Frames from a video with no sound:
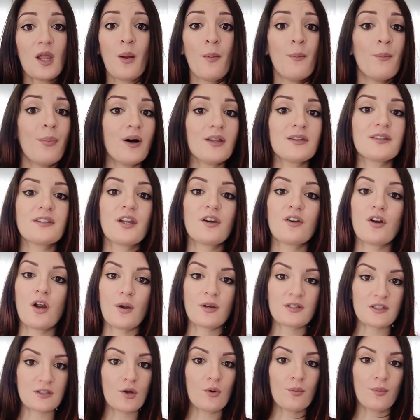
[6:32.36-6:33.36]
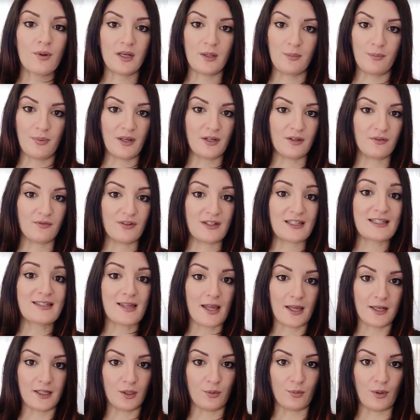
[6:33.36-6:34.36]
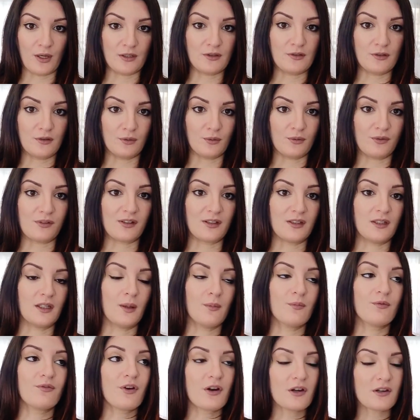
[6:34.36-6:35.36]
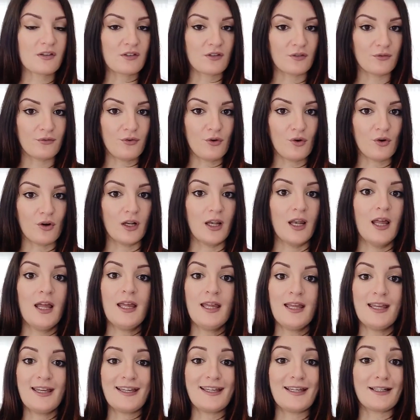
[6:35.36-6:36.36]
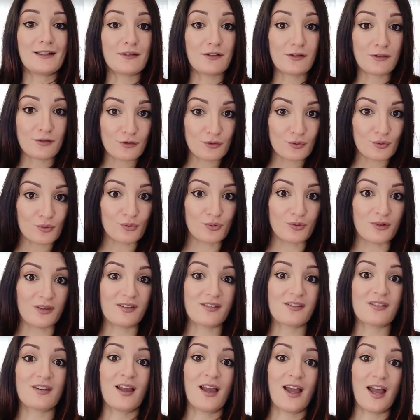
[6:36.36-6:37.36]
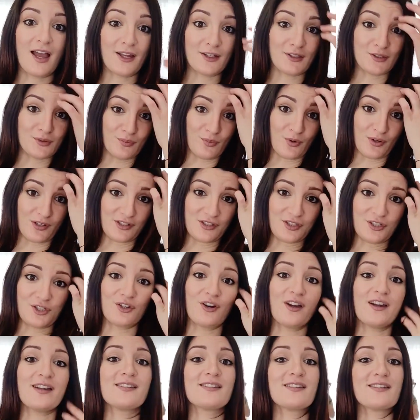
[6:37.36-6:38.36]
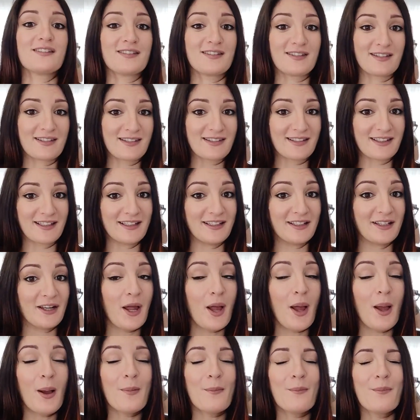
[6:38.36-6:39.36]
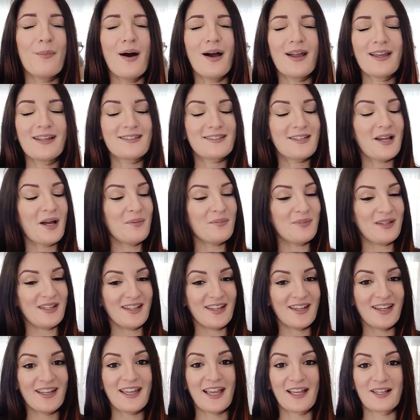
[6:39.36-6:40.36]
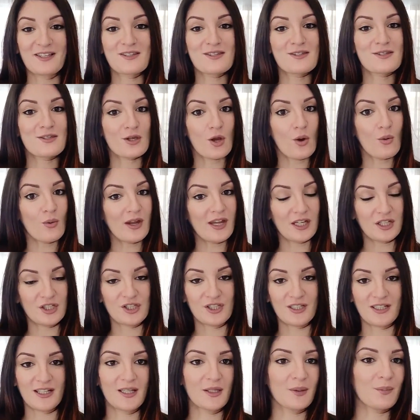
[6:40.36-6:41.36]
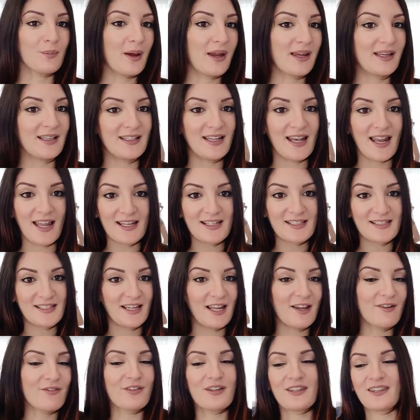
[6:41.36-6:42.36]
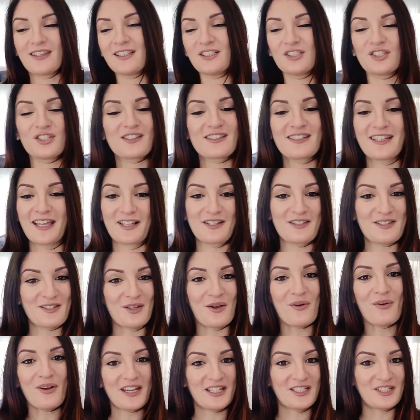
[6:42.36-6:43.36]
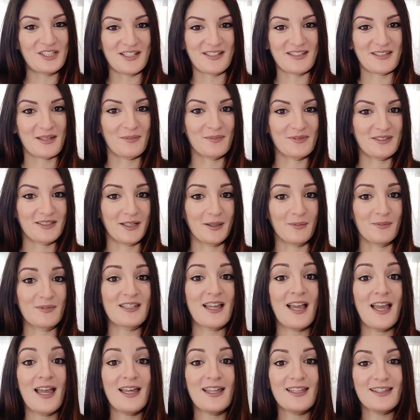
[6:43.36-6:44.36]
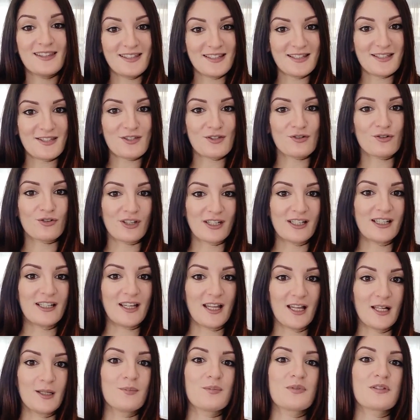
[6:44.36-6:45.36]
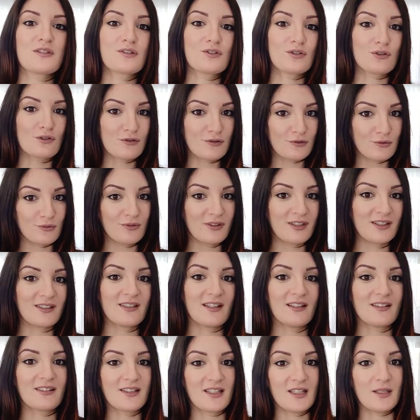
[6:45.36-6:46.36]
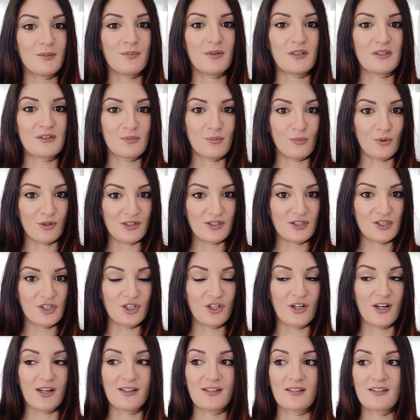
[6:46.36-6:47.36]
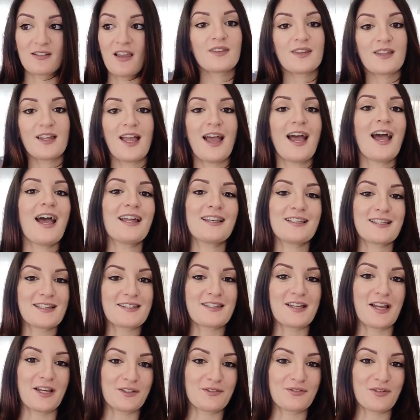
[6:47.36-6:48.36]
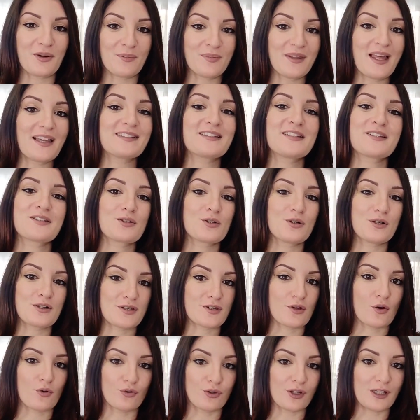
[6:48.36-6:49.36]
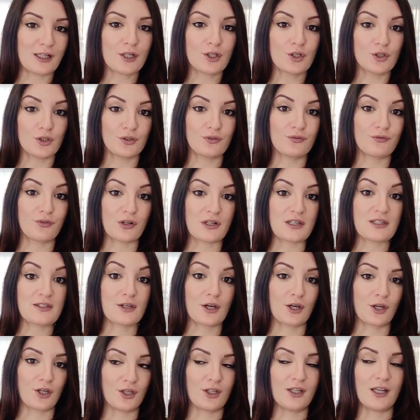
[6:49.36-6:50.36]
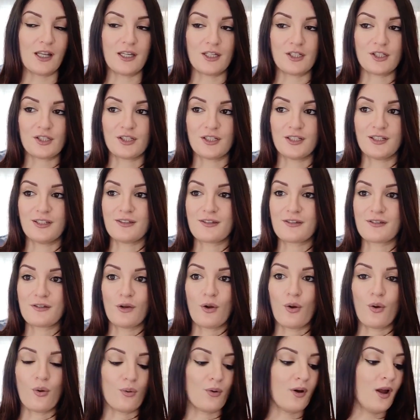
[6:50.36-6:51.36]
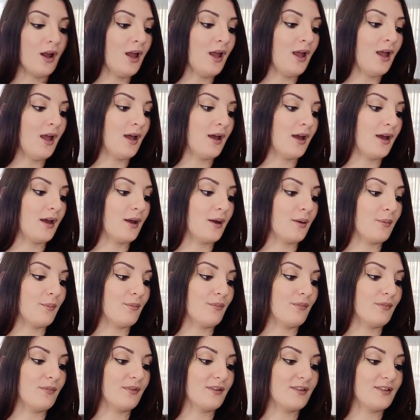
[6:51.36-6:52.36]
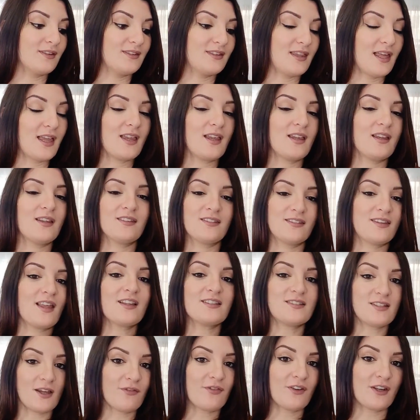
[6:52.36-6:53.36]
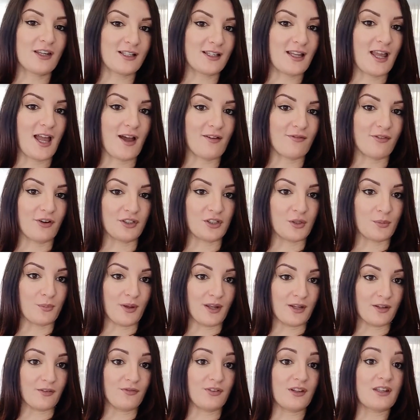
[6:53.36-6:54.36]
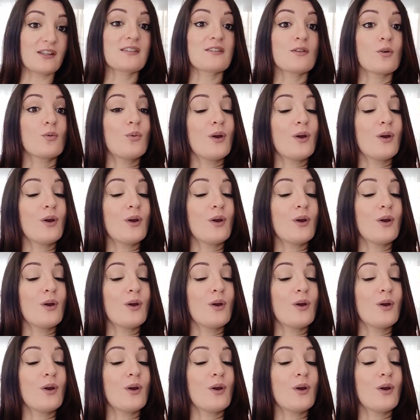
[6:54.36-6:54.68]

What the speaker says: But there are so many benefits anyway to using them. First of all, it soothes and moisturizes the skin. My tummy gets so itchy, and my legs and everything just gets so itchy sometimes. This really helps to soothe it and keep it moisturized. And aside from that, it's also really good for circulation. So they definitely have other benefits.